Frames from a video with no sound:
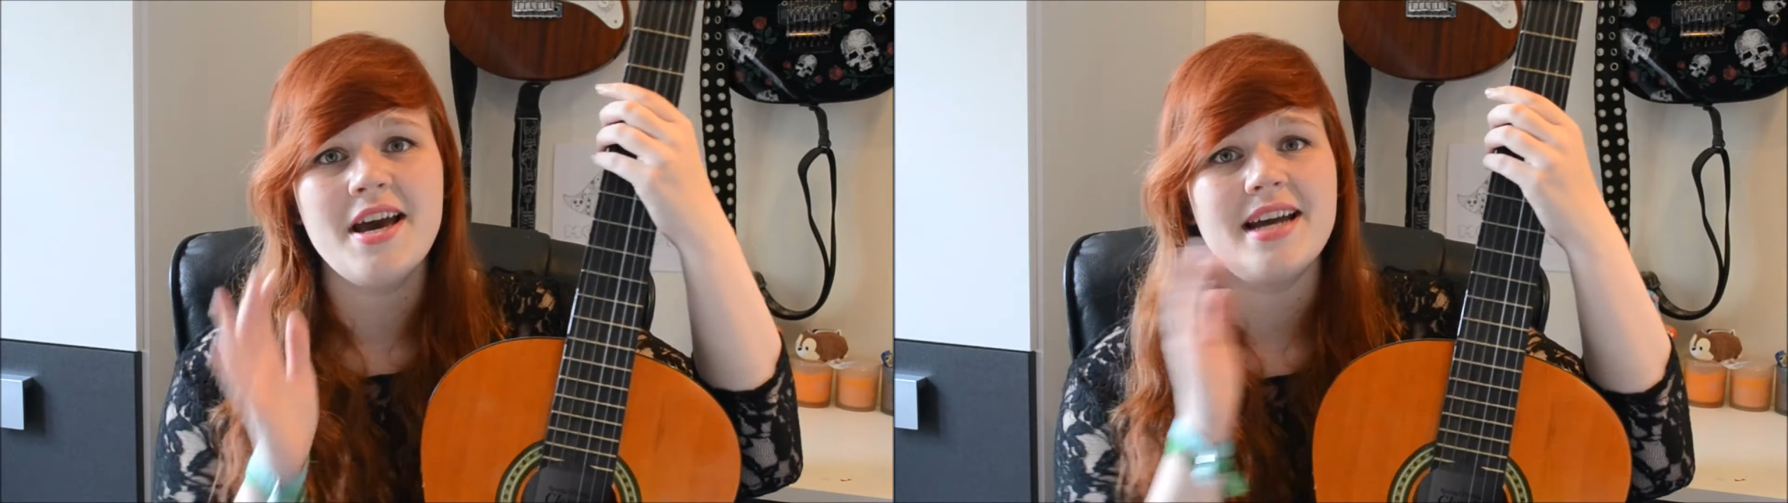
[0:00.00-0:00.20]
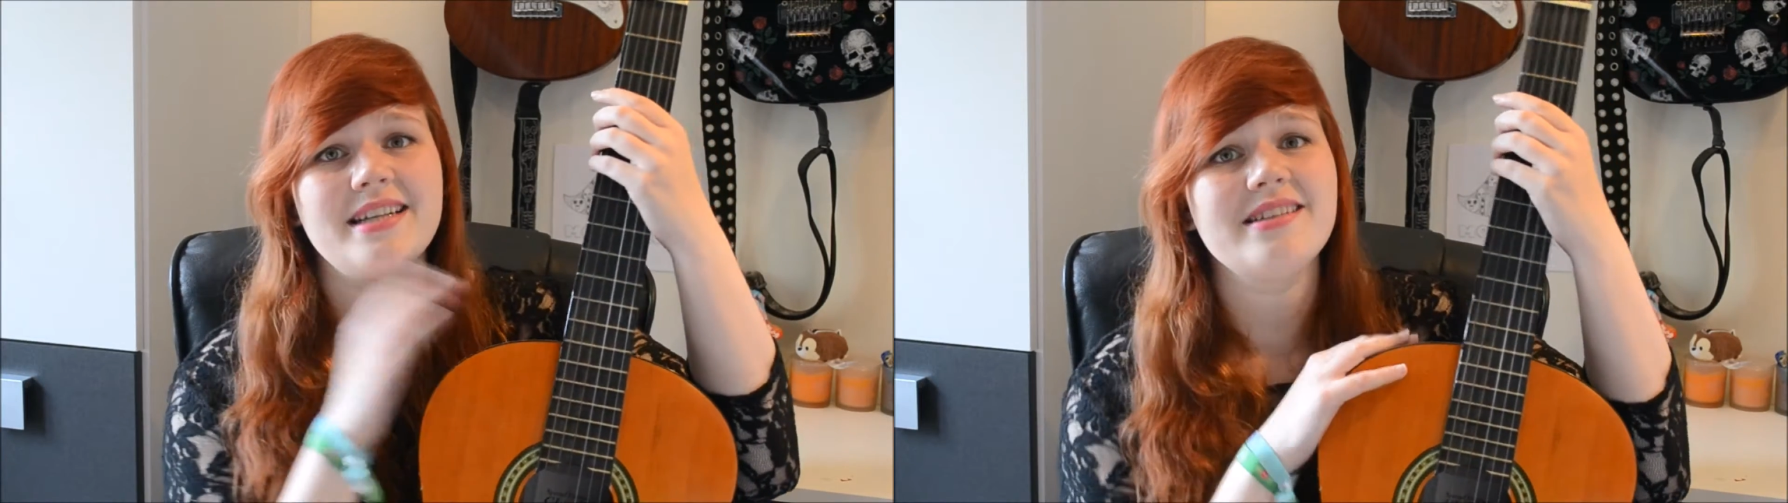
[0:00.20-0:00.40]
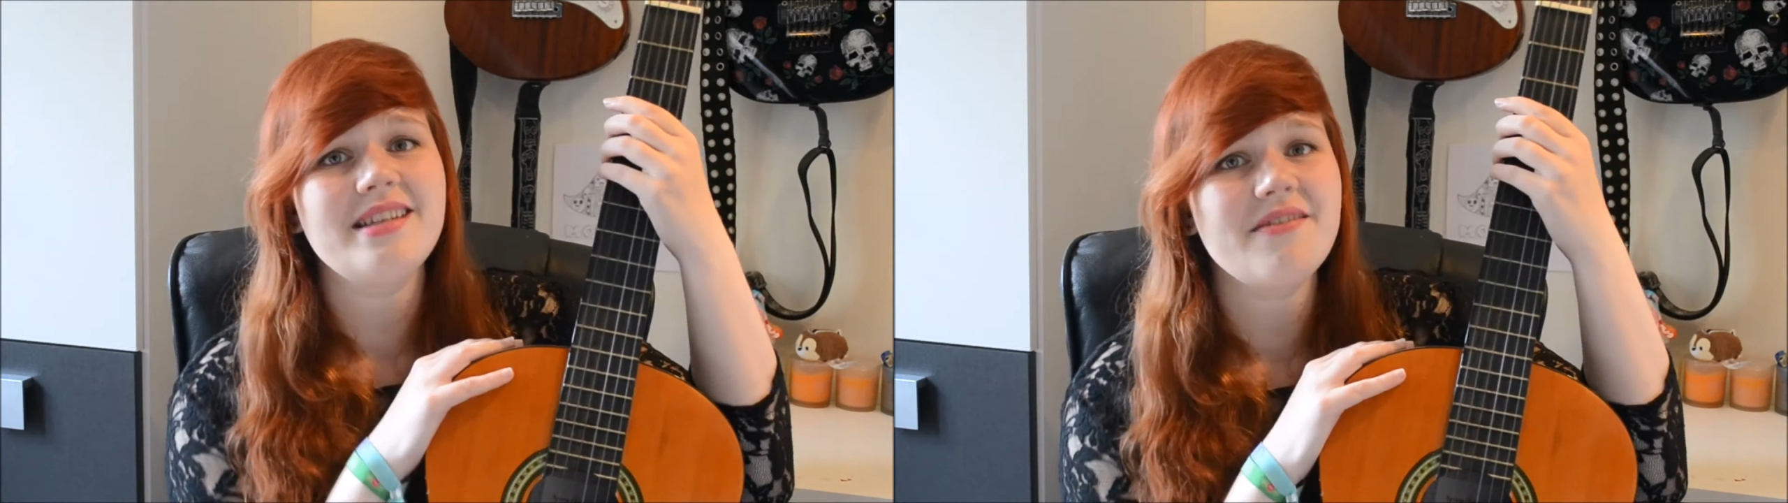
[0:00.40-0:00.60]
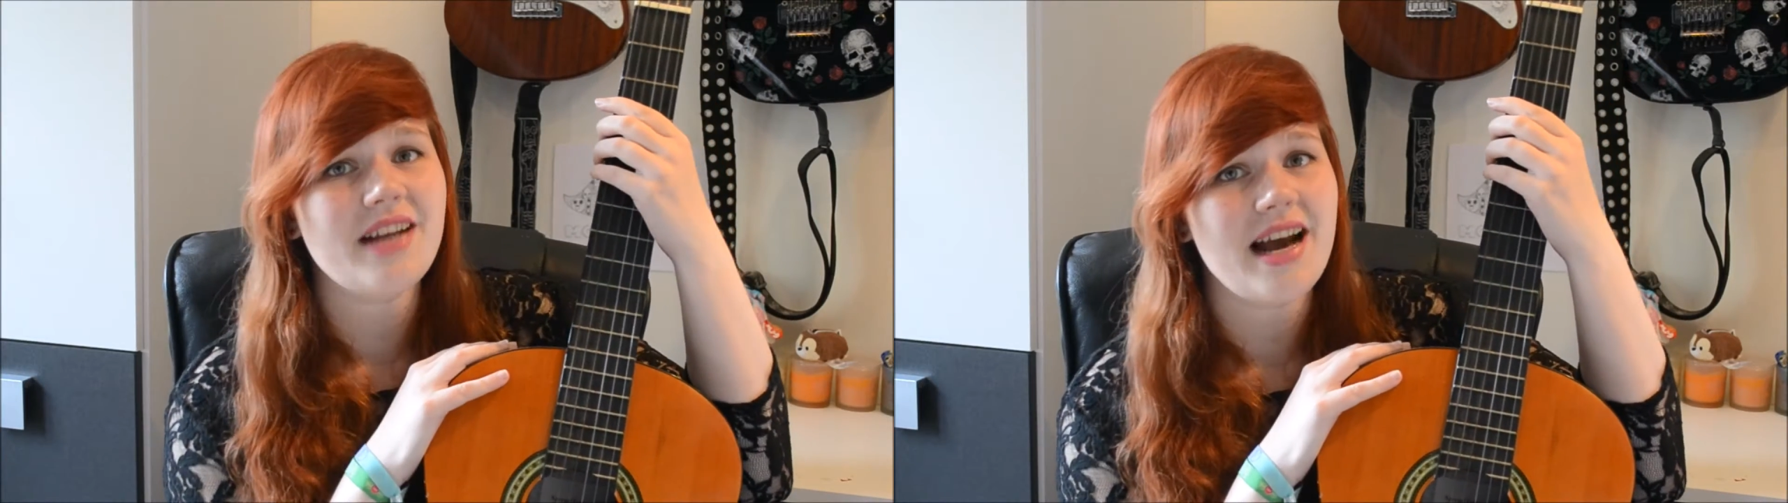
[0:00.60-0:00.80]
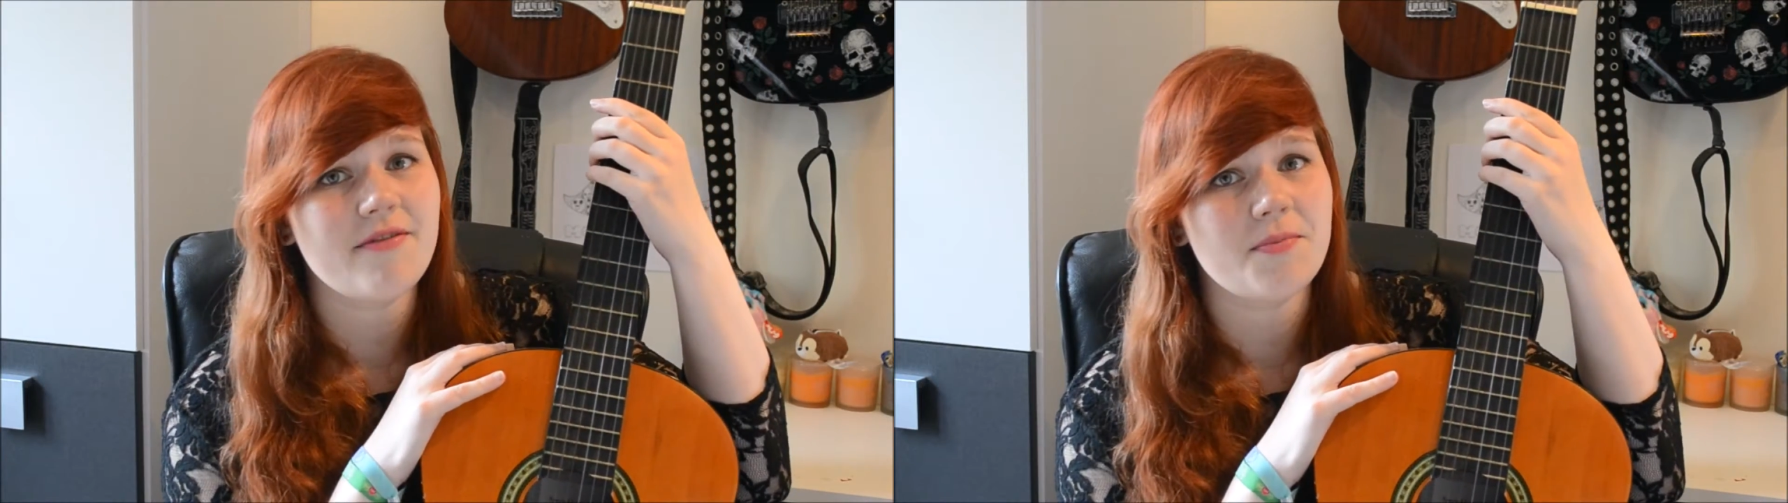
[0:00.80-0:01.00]
It doesn't even
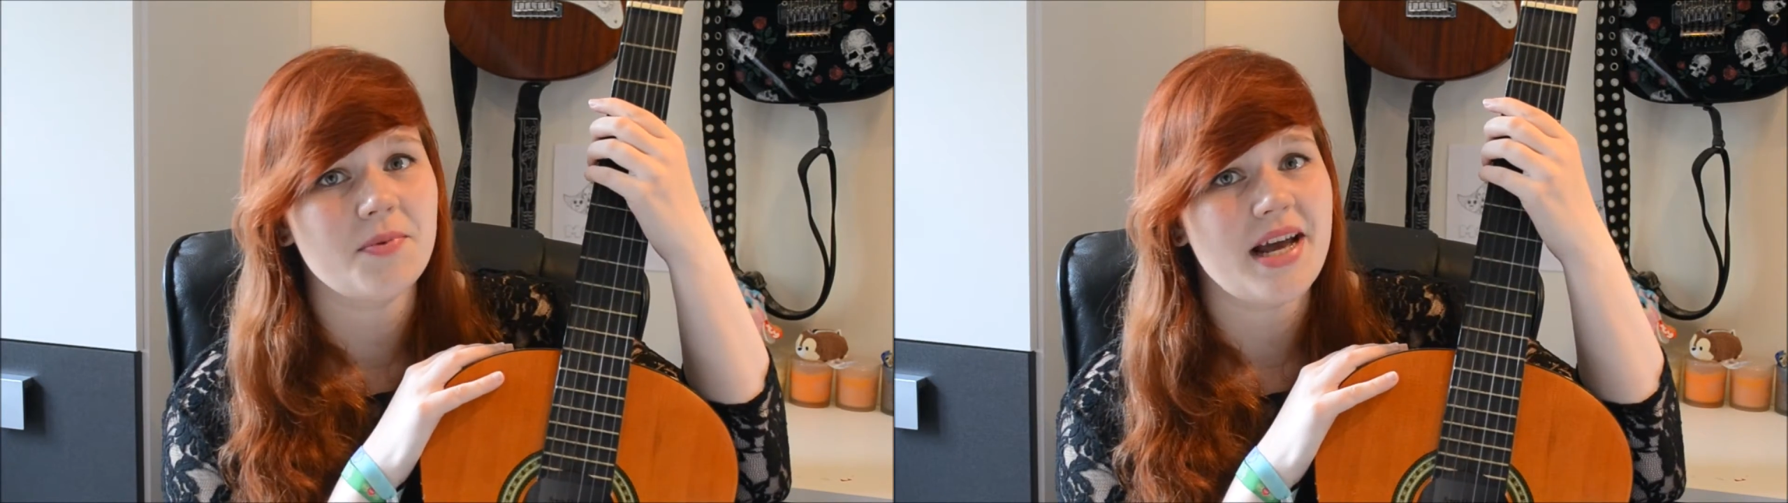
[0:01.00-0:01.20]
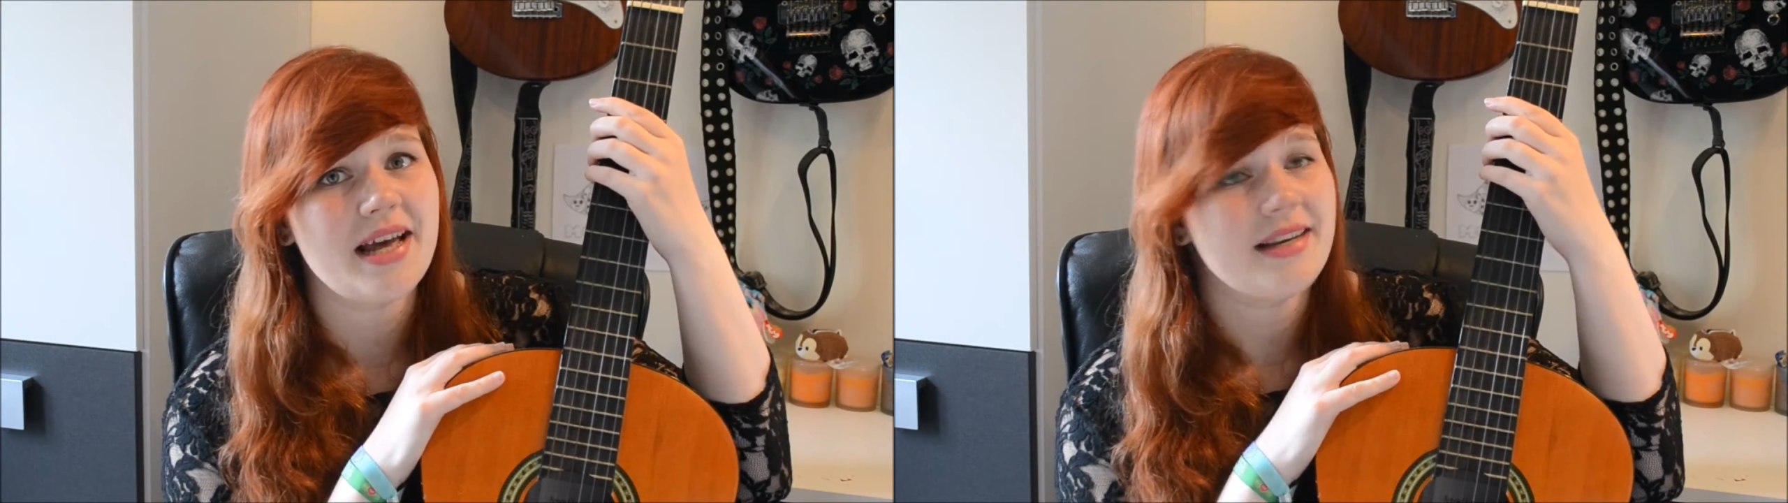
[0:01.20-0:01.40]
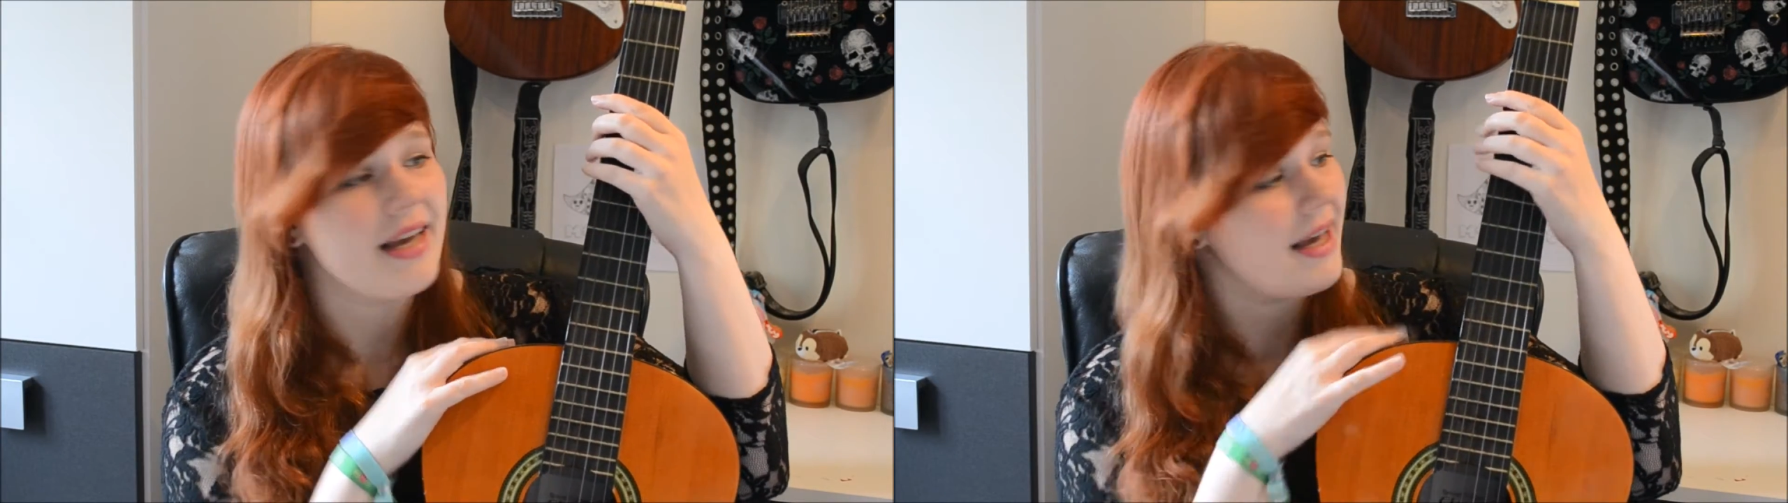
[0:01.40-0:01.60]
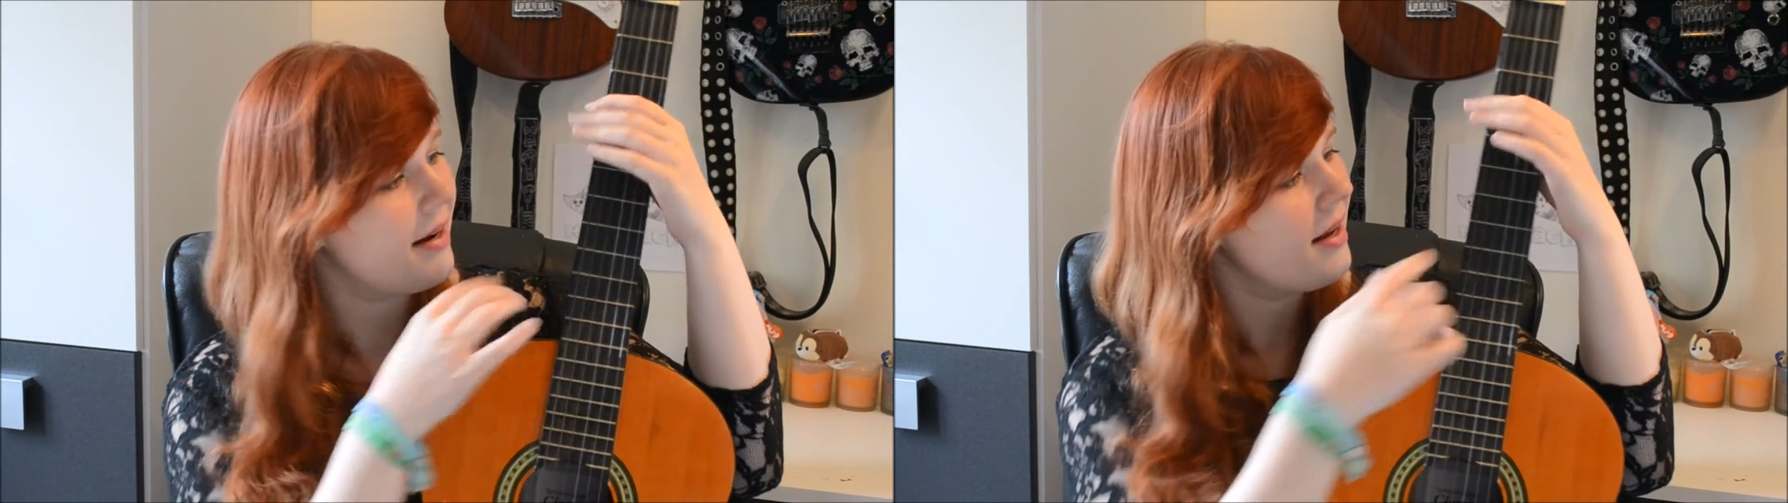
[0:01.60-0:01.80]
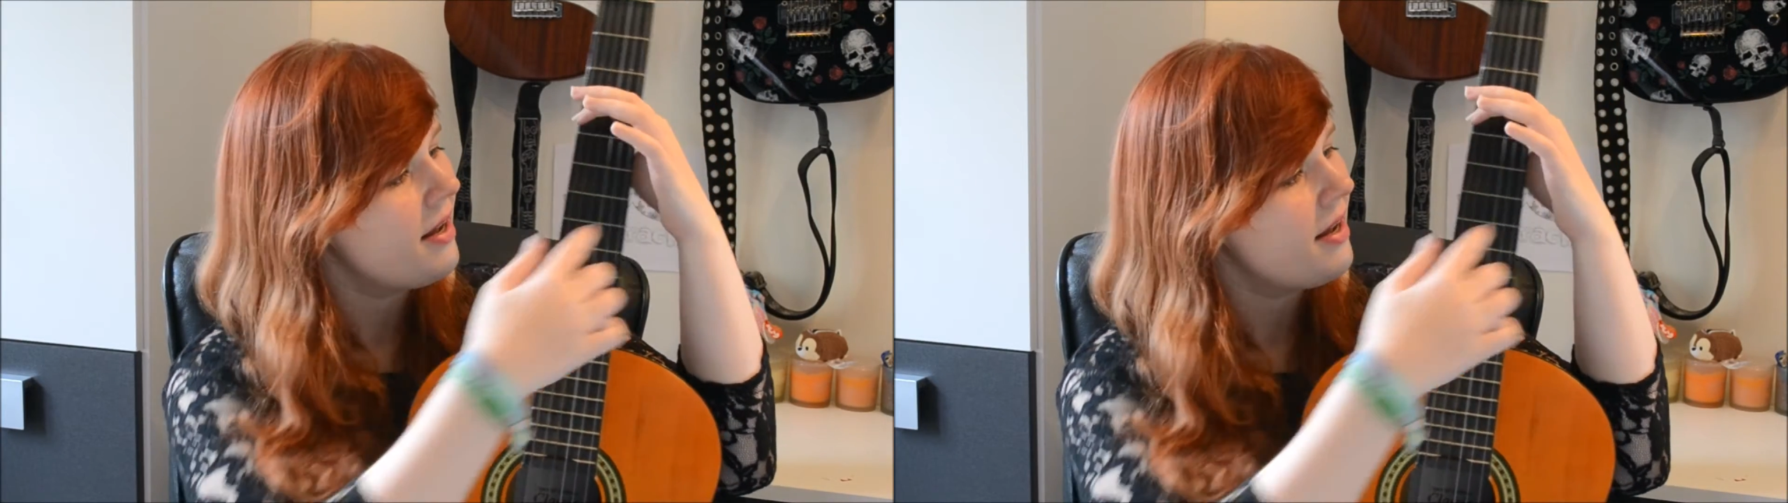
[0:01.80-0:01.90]
have a brand and